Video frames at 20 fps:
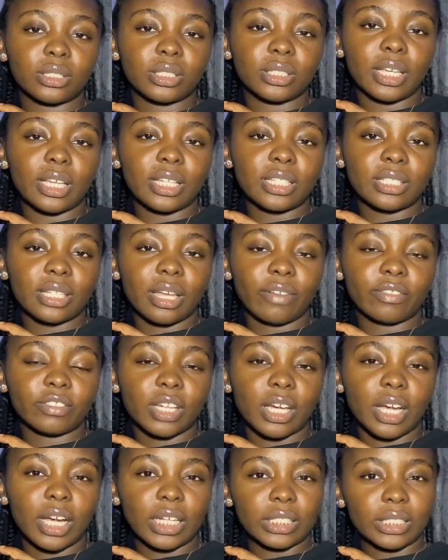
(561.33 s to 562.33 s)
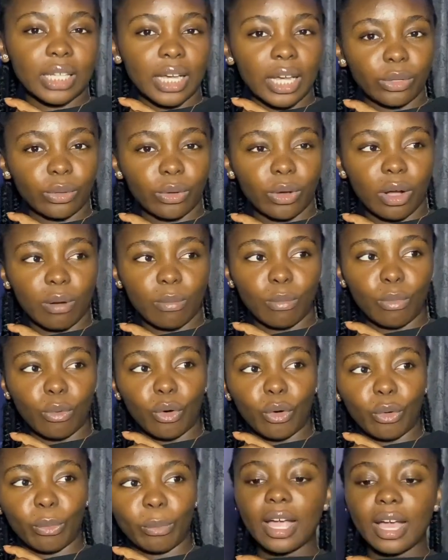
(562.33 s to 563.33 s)
takes after her dad or her
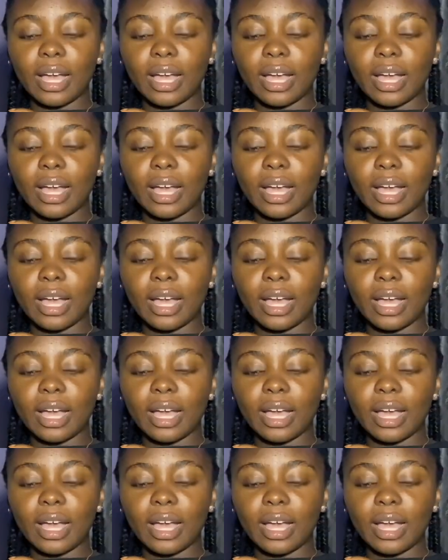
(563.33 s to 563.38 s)
mom.